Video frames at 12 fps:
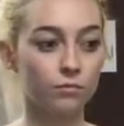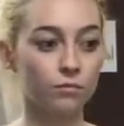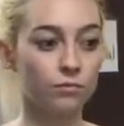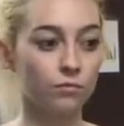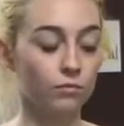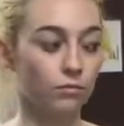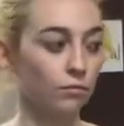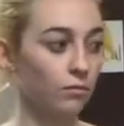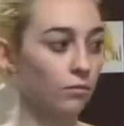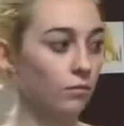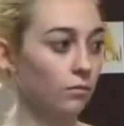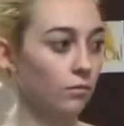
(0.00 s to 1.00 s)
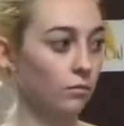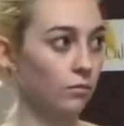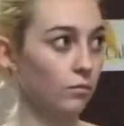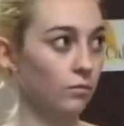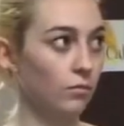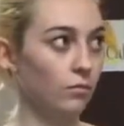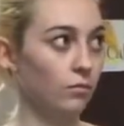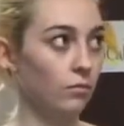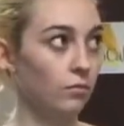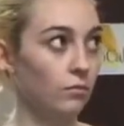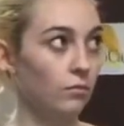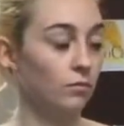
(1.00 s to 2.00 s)

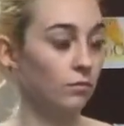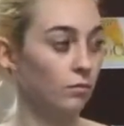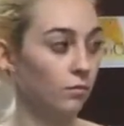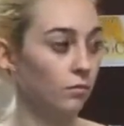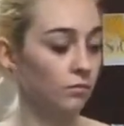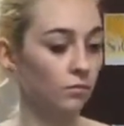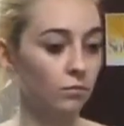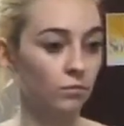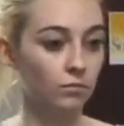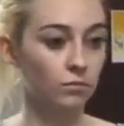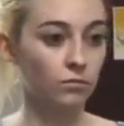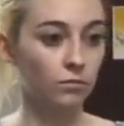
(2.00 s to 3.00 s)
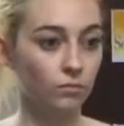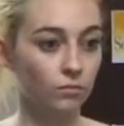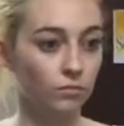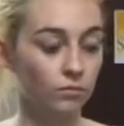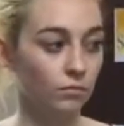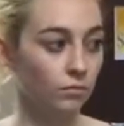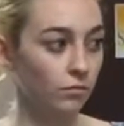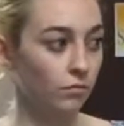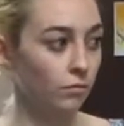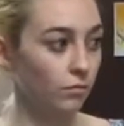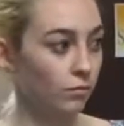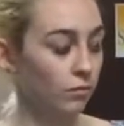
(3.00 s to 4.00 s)

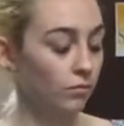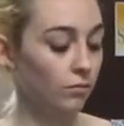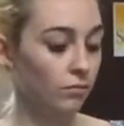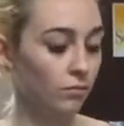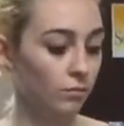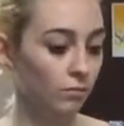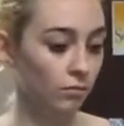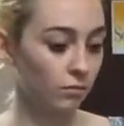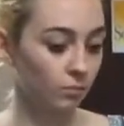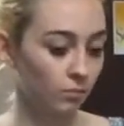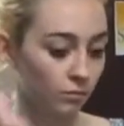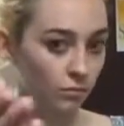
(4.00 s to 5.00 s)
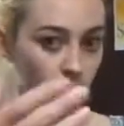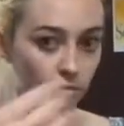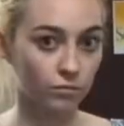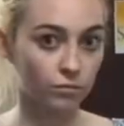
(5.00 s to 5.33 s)
(silent)